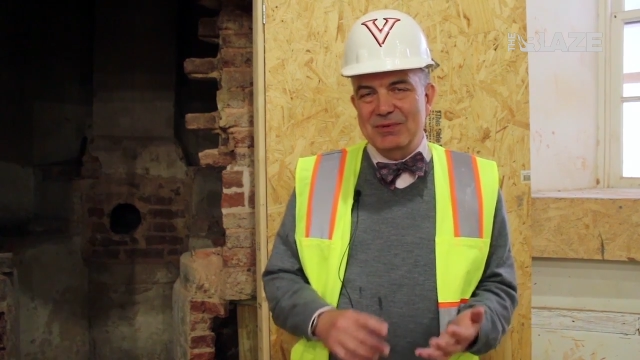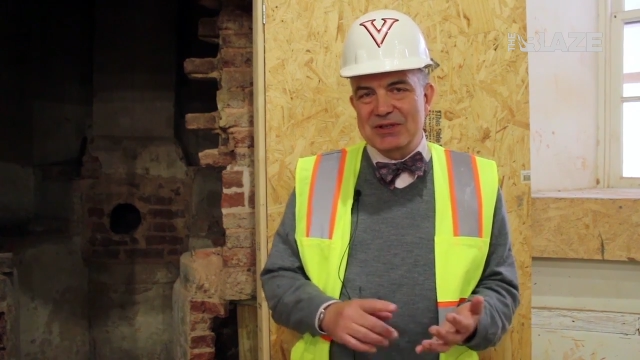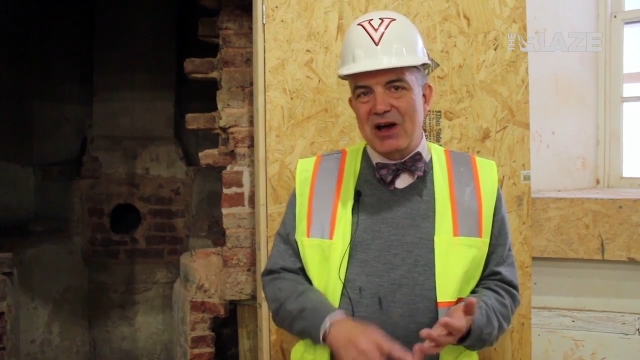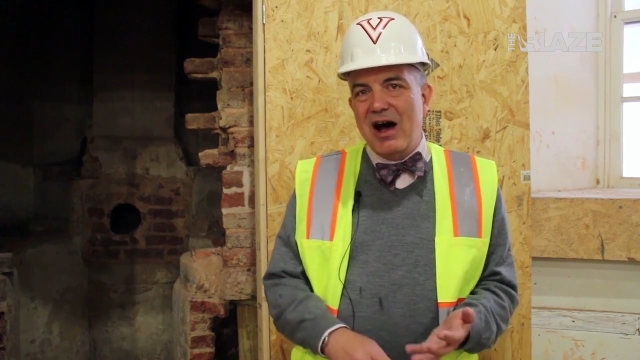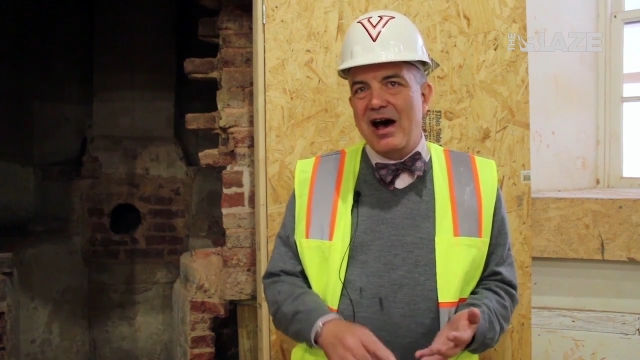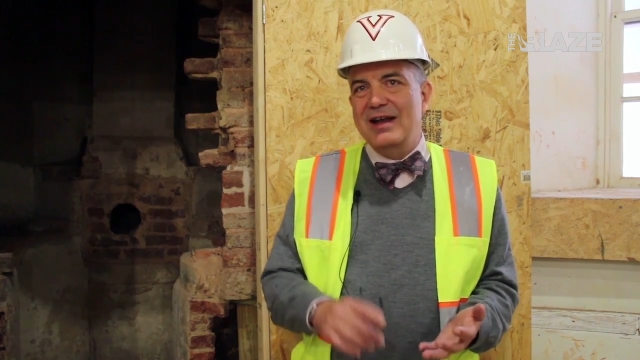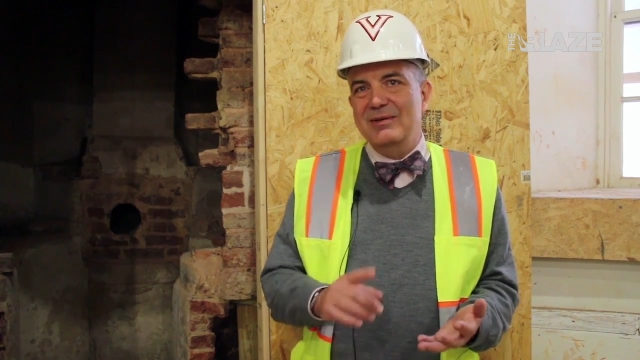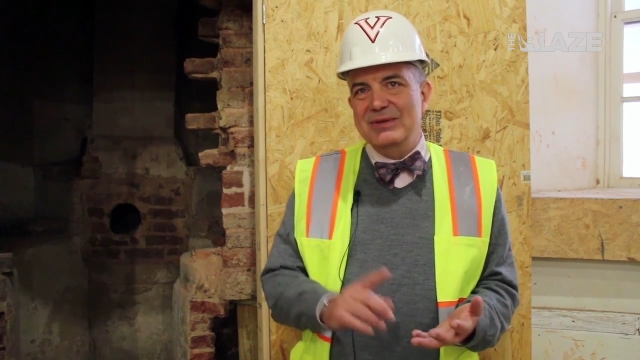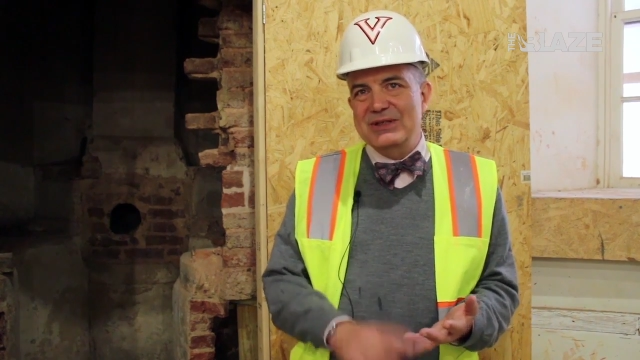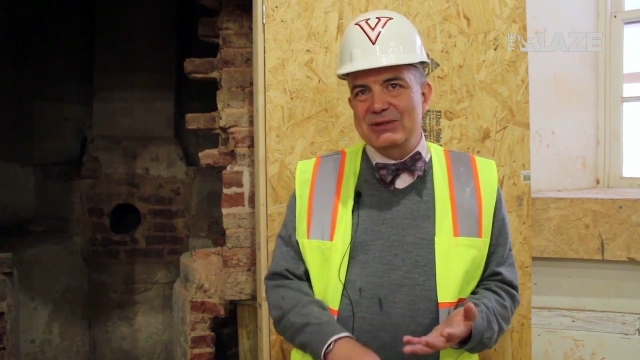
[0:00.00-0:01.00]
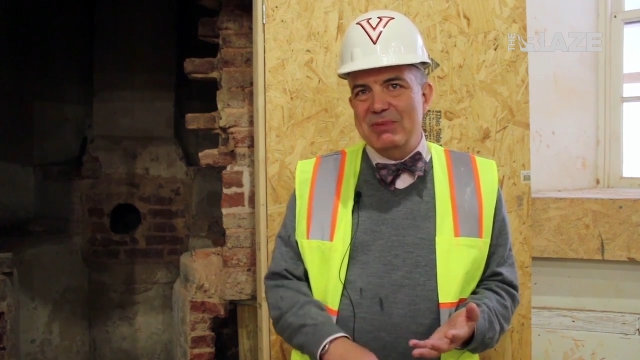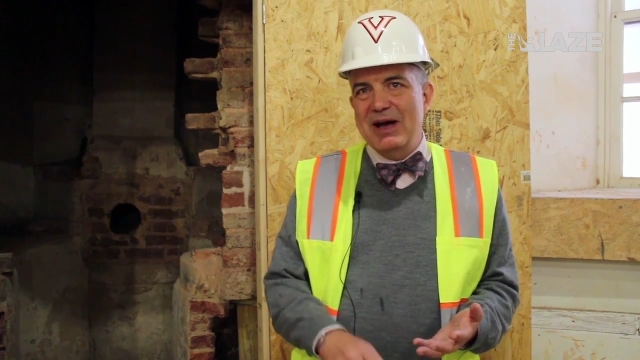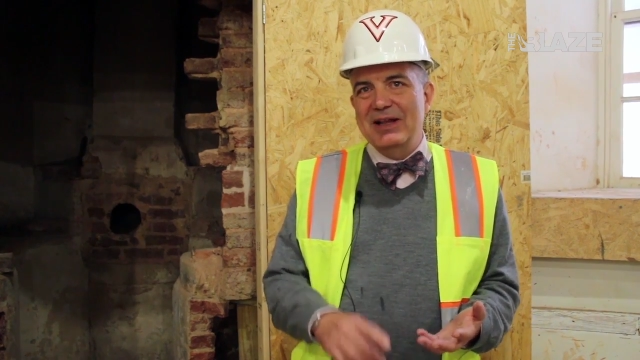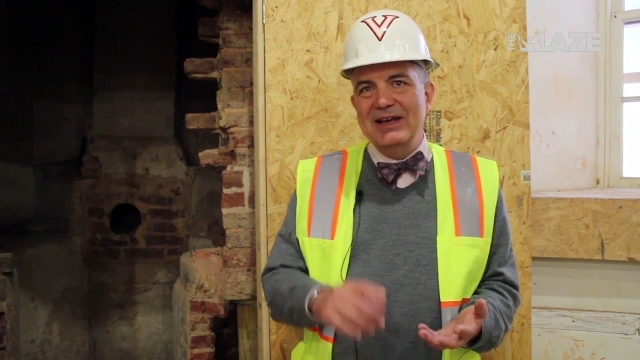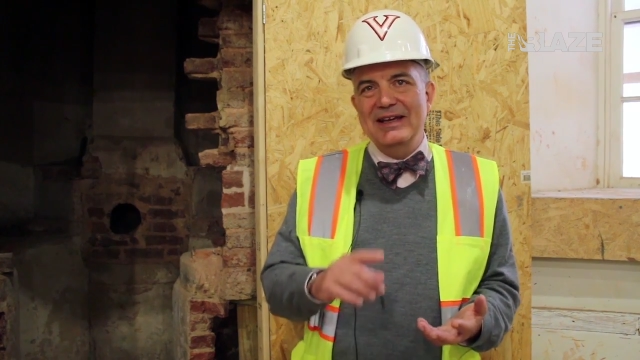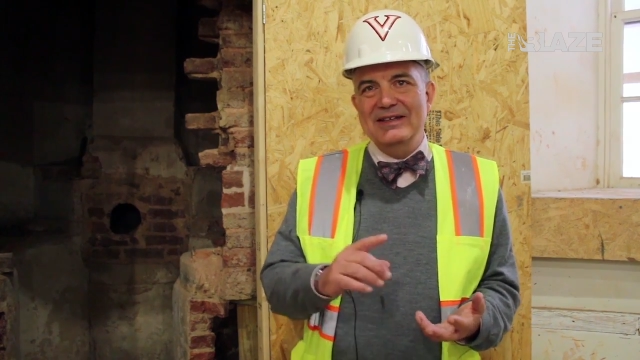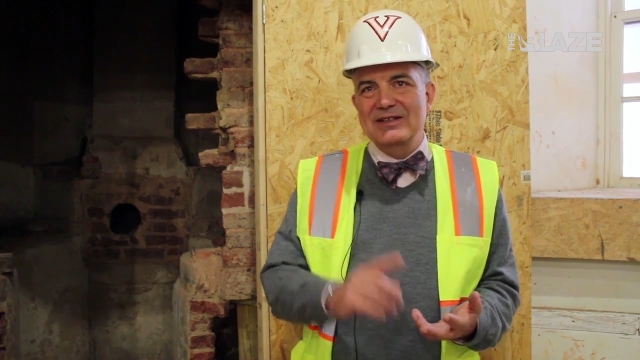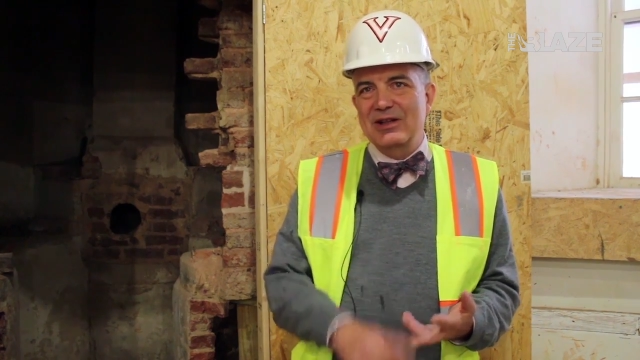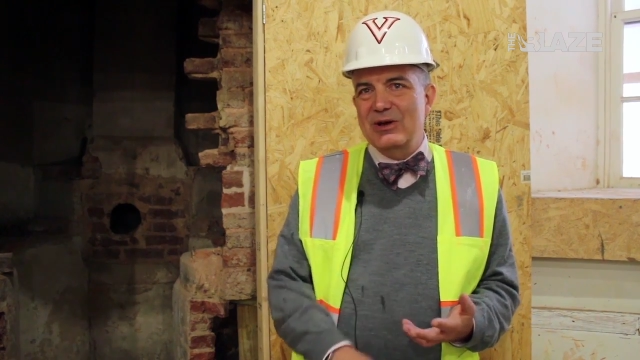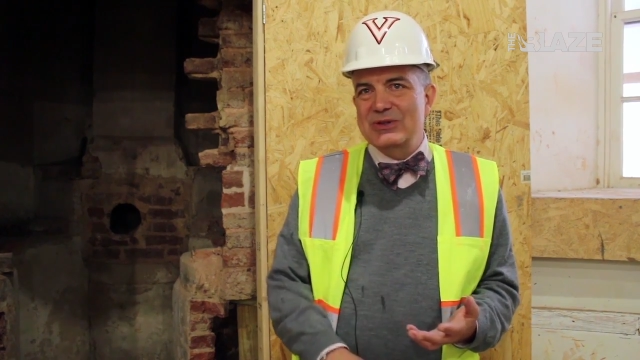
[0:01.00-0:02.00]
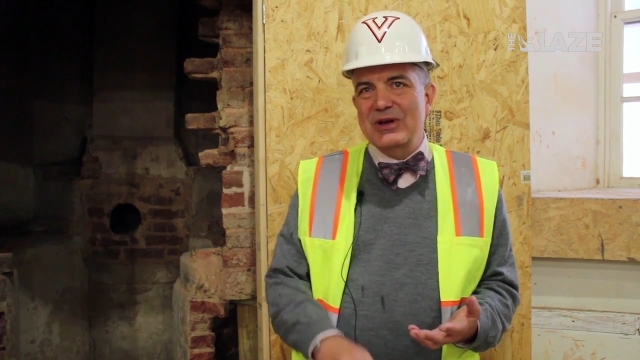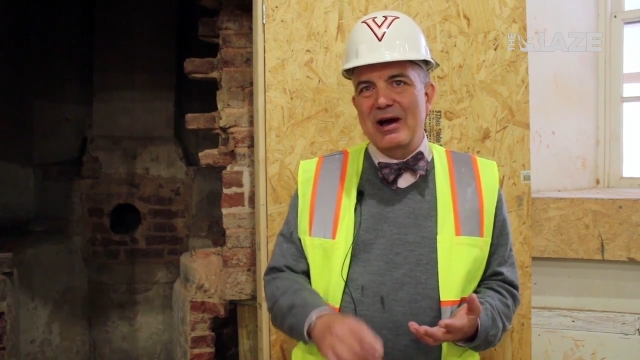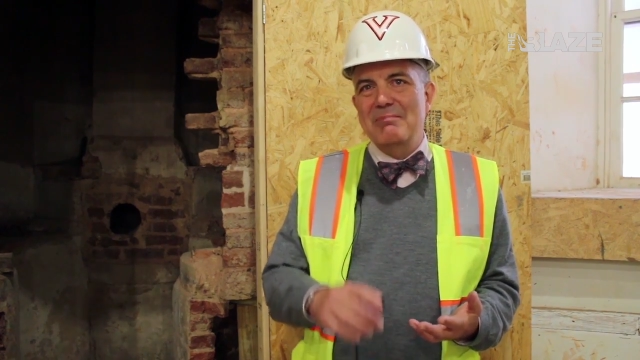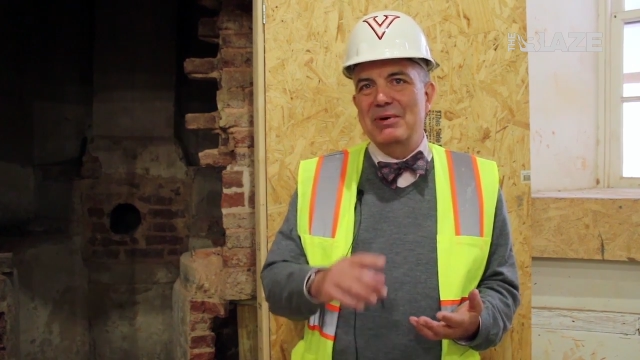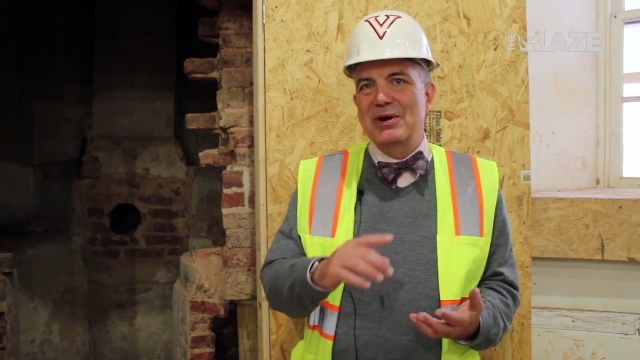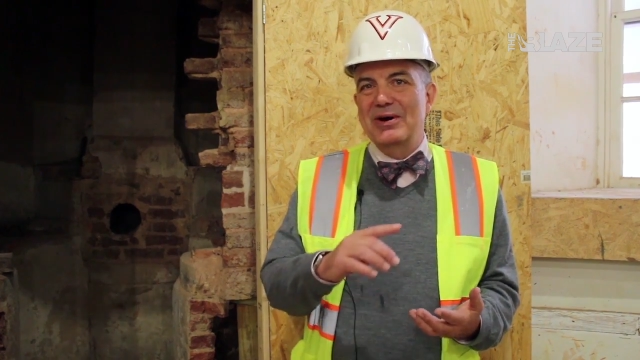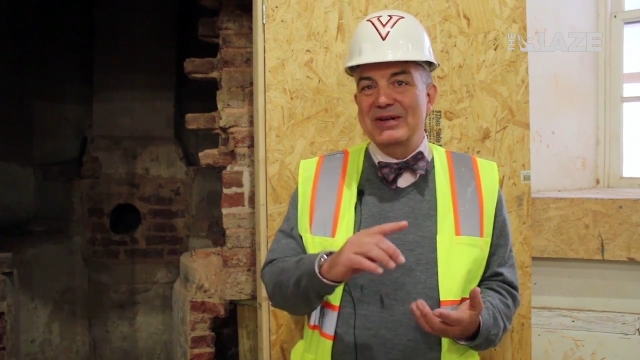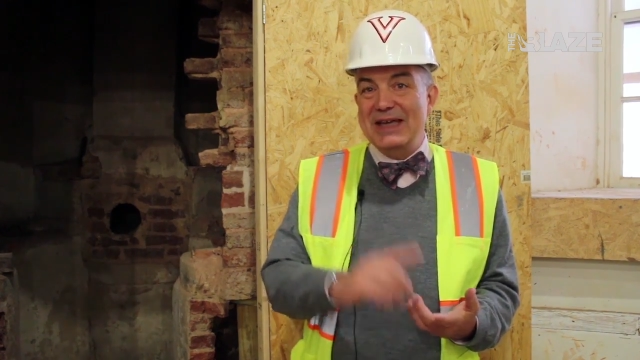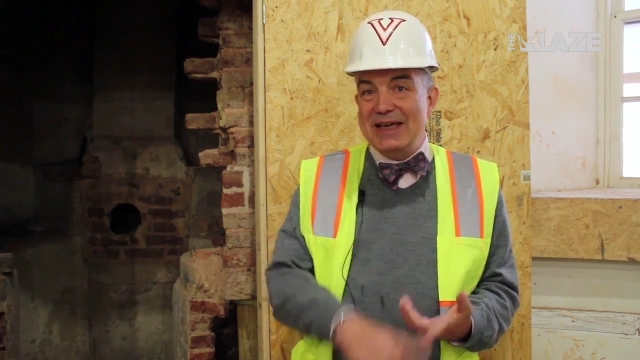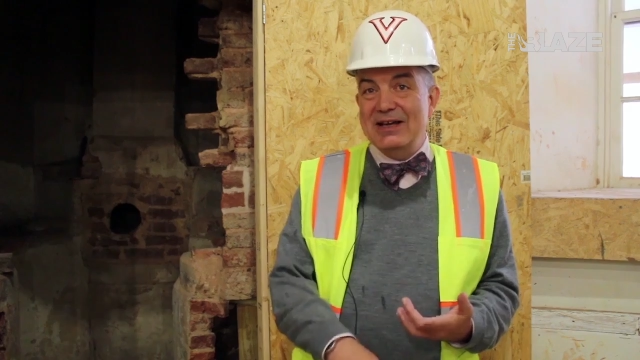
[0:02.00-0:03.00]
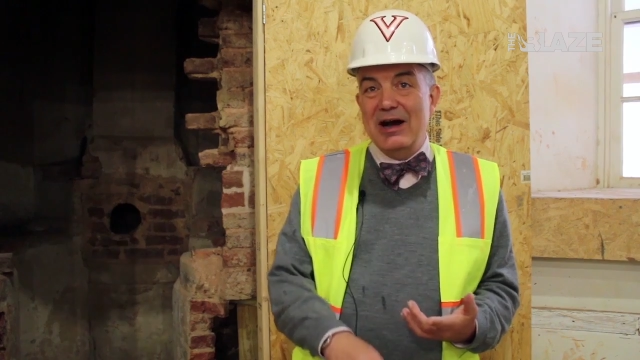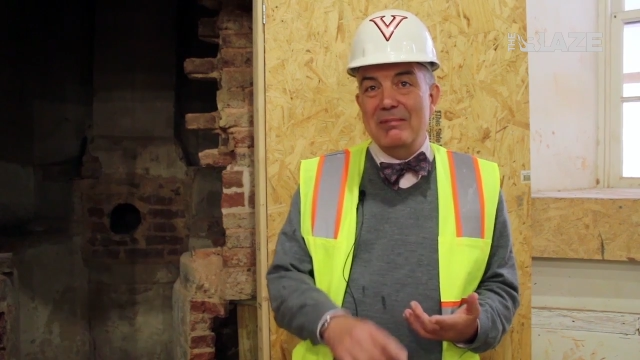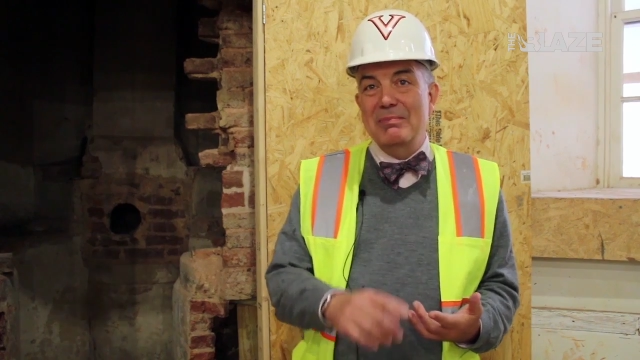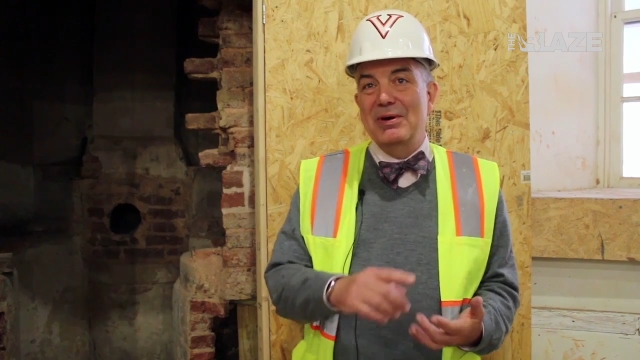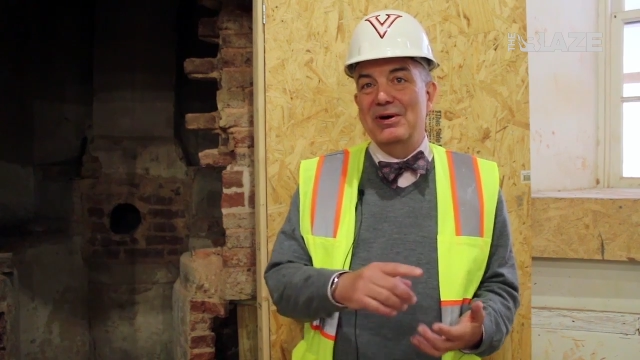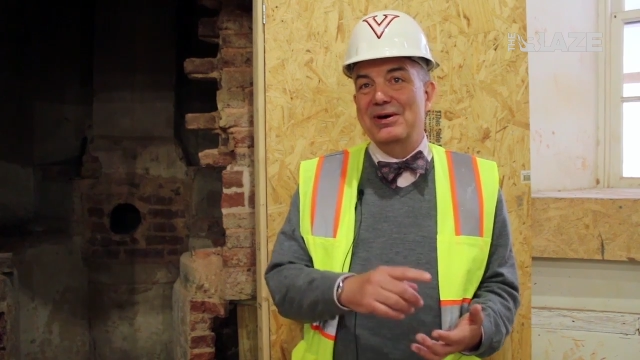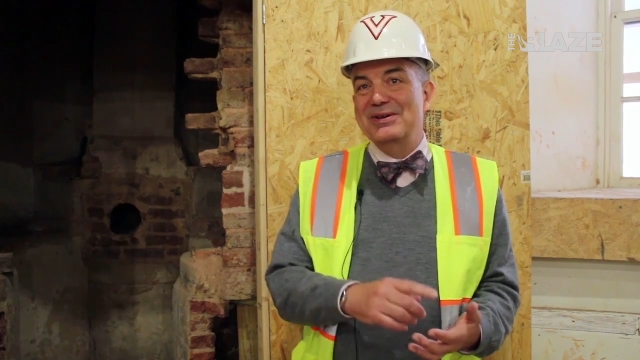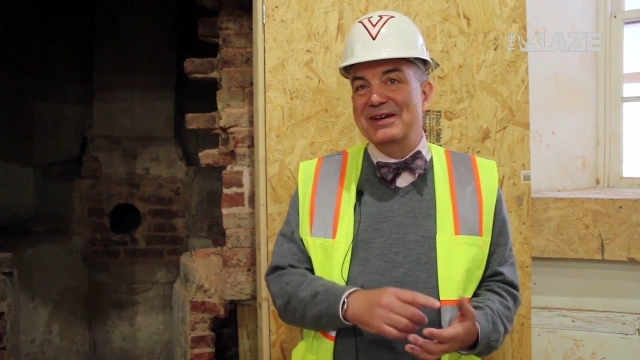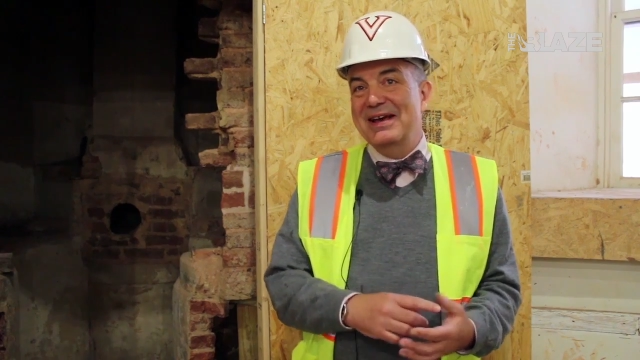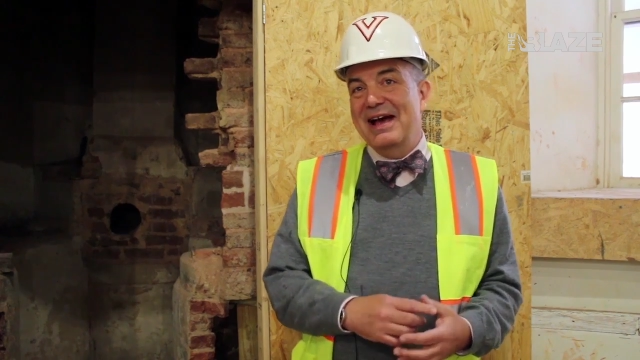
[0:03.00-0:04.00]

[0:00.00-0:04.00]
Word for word: It was hot, it was smelly, his clothes got burned, he got burned.